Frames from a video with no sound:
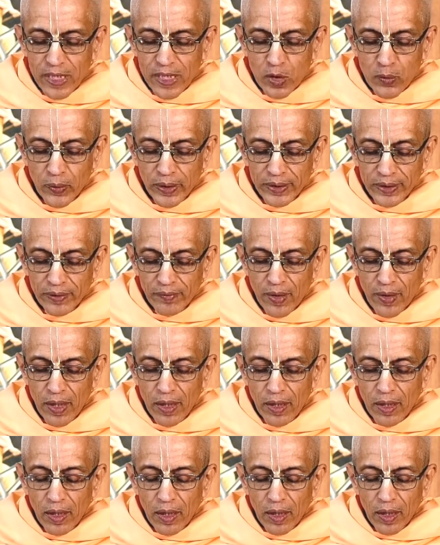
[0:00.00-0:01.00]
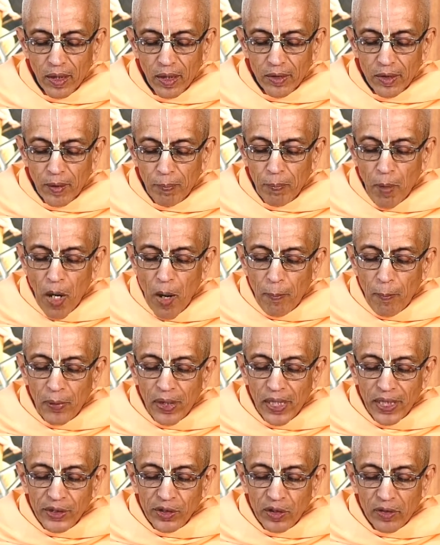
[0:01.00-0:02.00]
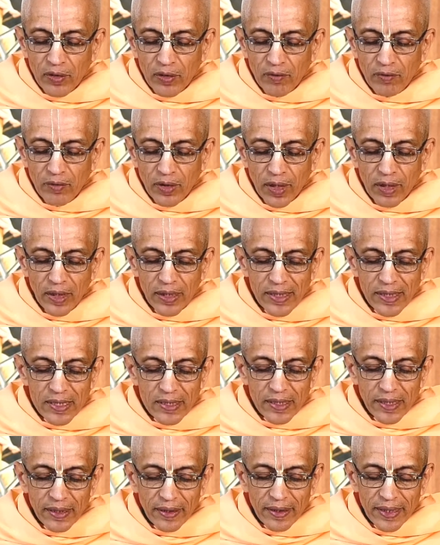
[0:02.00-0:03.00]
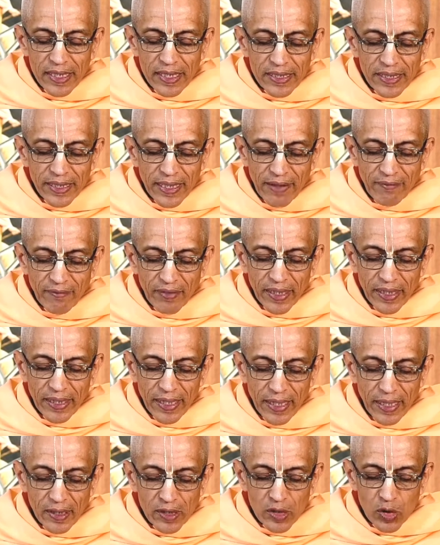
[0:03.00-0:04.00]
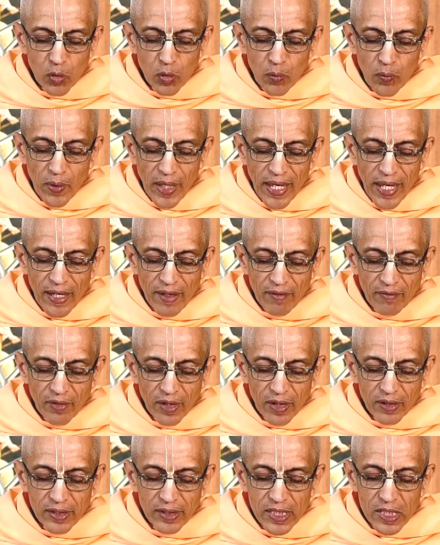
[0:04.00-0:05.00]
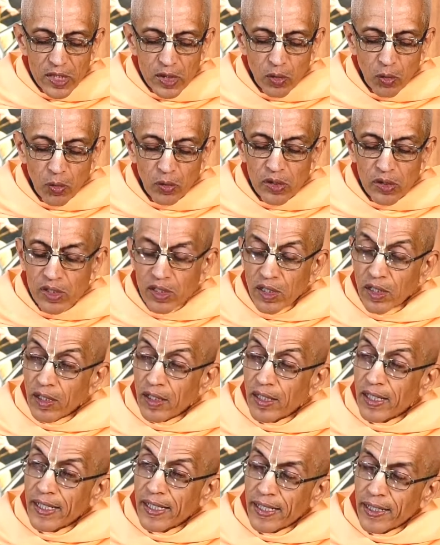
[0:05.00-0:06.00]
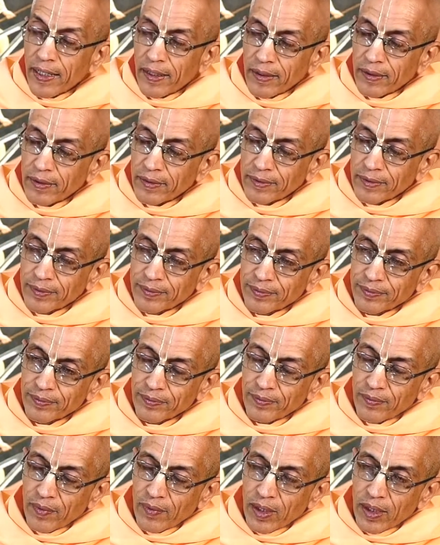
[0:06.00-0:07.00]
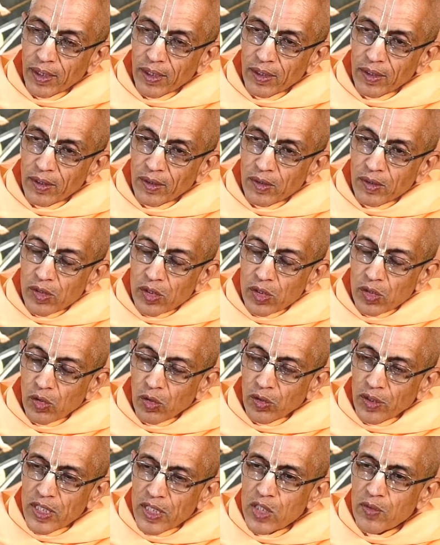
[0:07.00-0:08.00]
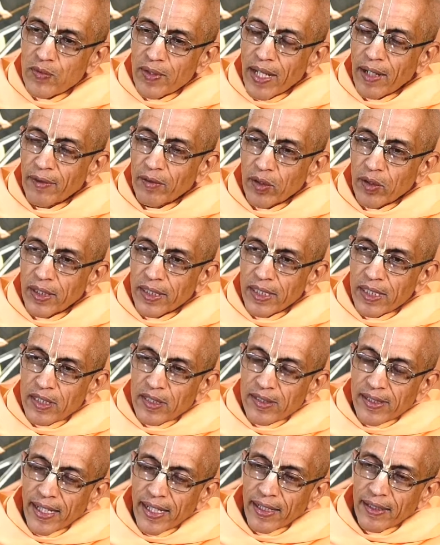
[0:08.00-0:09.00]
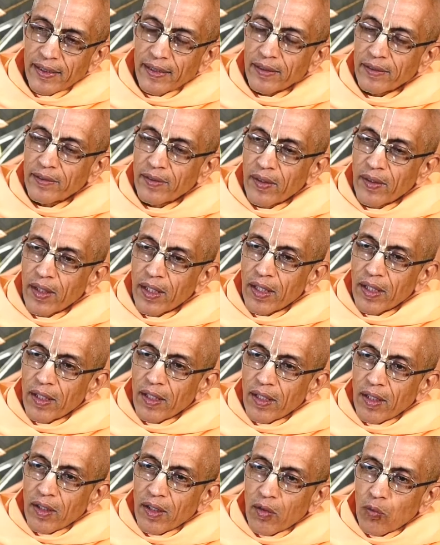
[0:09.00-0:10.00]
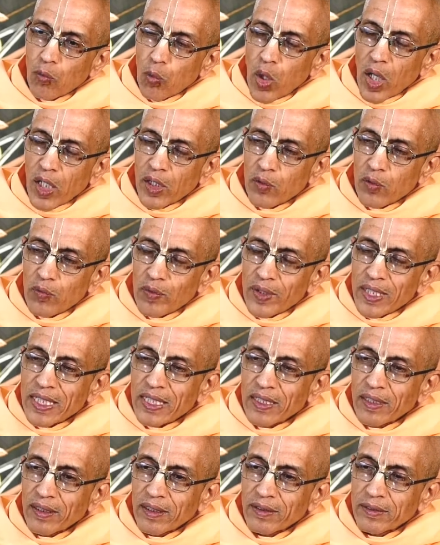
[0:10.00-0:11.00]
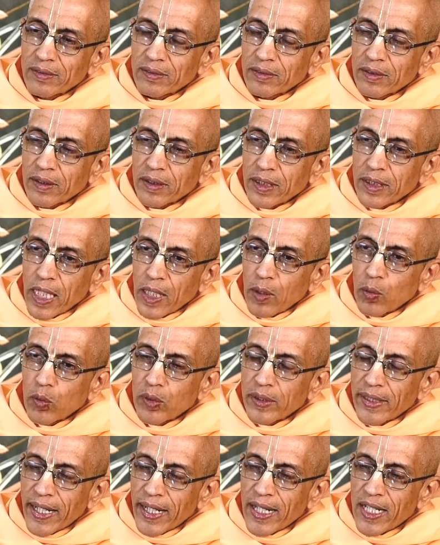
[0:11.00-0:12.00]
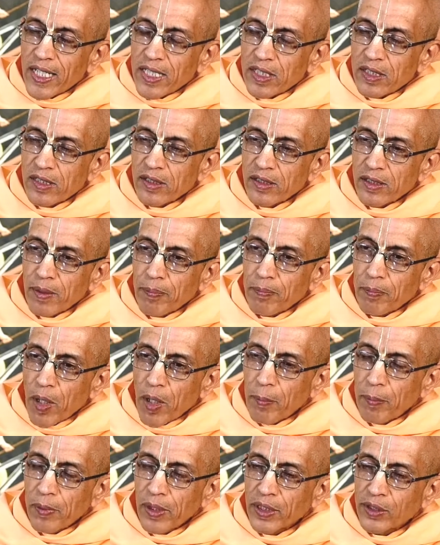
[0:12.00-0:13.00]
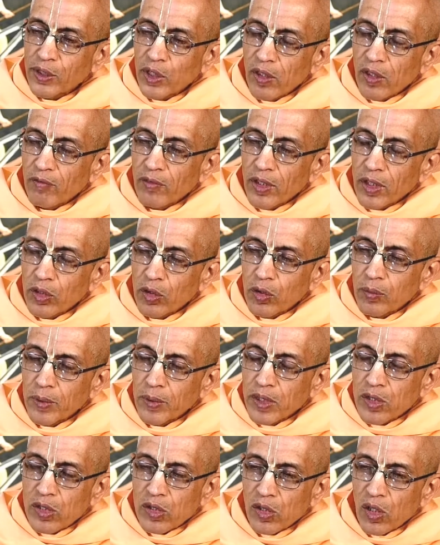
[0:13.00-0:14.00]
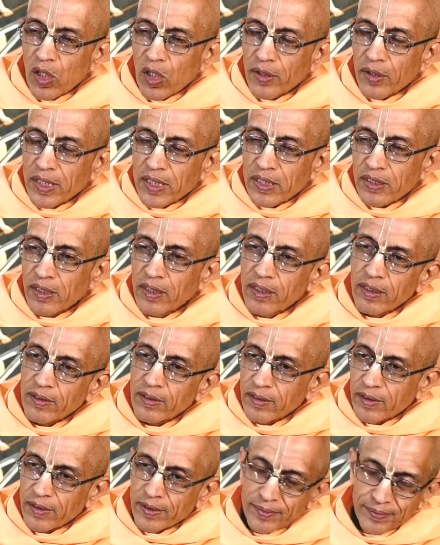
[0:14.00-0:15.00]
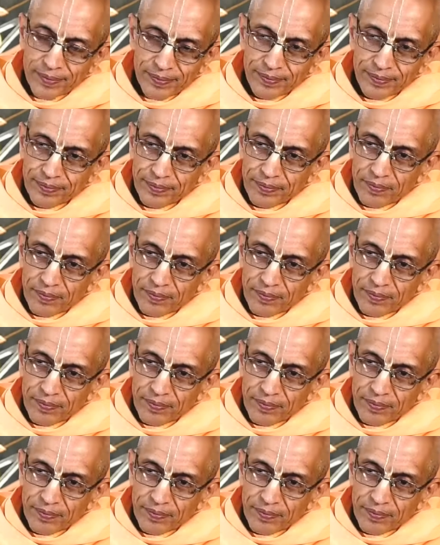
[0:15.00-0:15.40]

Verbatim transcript: Next question. The population of the world is increasing every day. So, where were these souls earlier? So, this we have to understand what we count as the population of the humans on this earth.